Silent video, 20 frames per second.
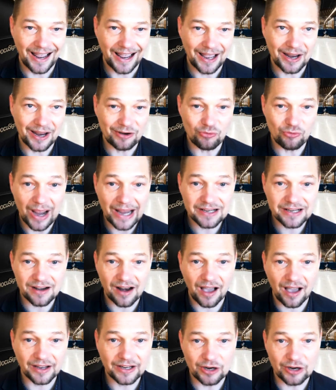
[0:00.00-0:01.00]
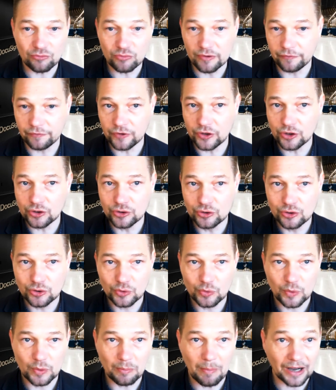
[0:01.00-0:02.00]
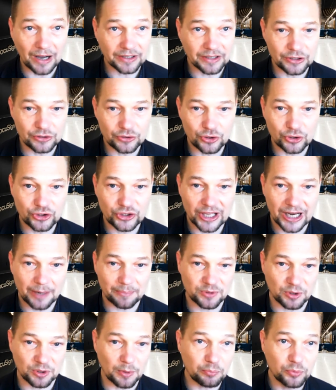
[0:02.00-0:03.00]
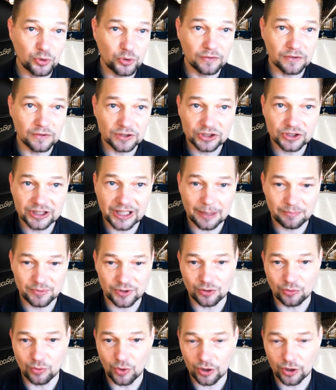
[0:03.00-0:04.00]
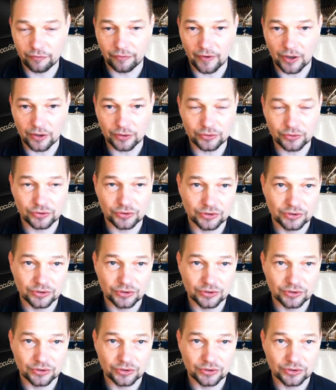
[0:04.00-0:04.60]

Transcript: redlined and reviewed. We might need to set up some approval steps and workflows.